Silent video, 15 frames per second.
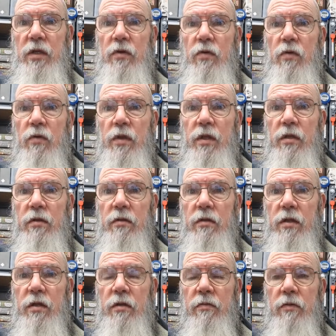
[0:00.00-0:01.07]
or
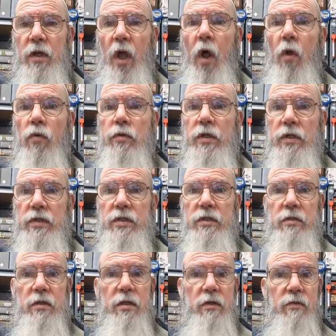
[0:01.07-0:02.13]
the coldness
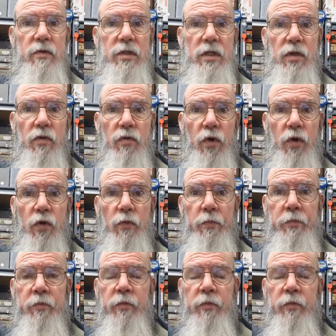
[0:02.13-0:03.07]
that was in the room.